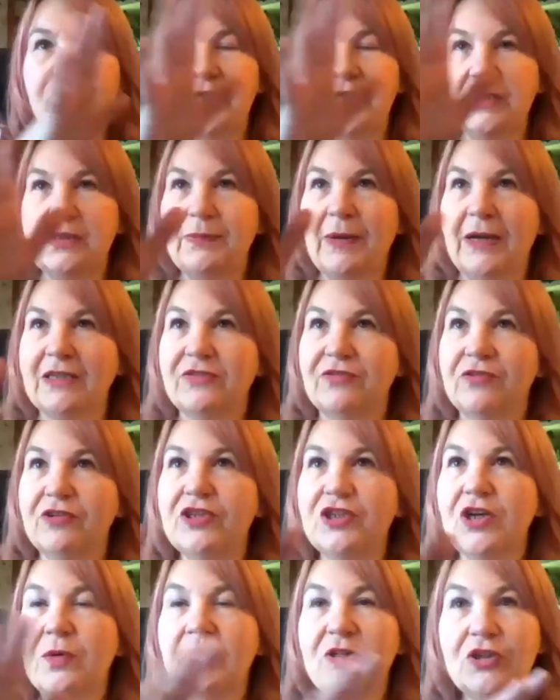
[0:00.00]
of doing this back to
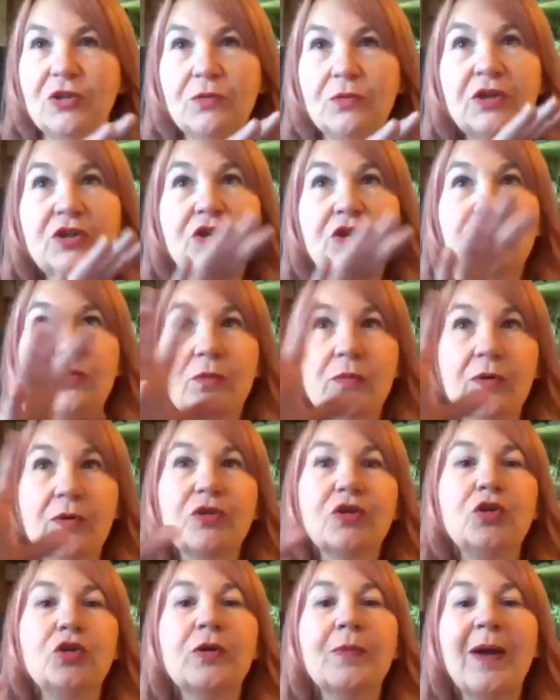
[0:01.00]
front, aren't we? We'll
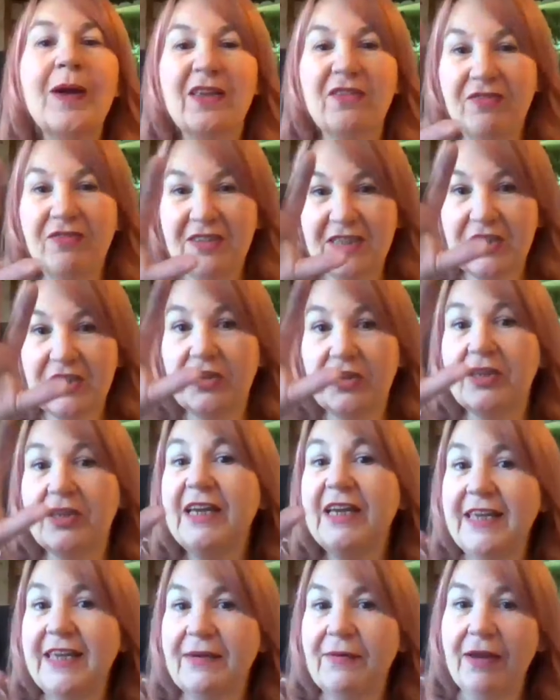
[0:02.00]
talk about the physical
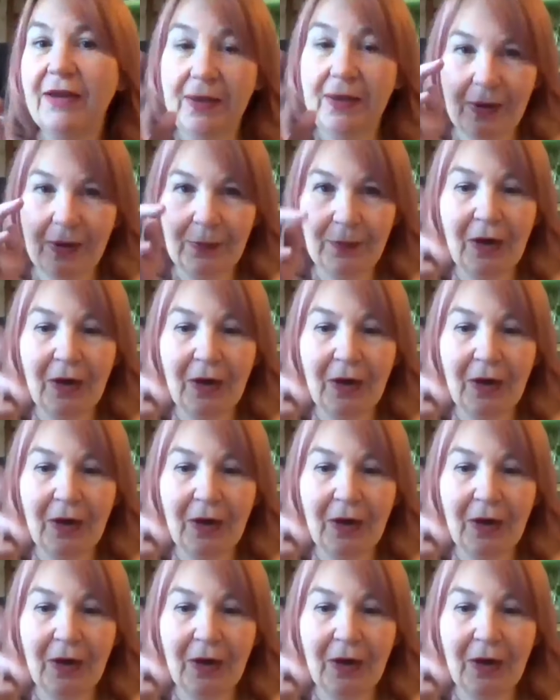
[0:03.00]
in a minute,